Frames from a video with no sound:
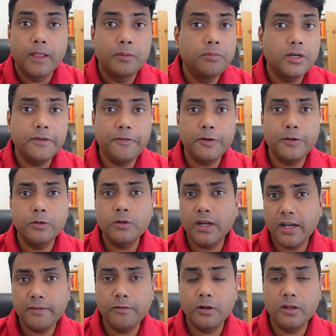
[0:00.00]
But if you don't
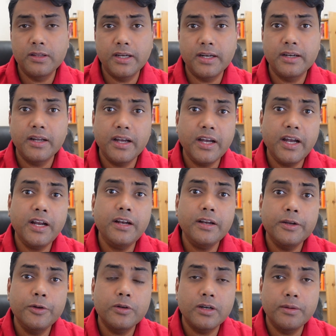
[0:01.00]
have all that
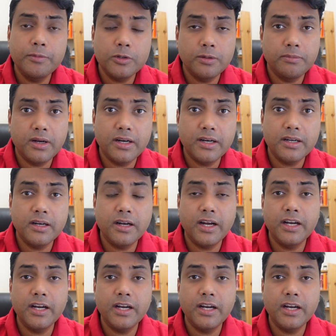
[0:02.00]
and you come to America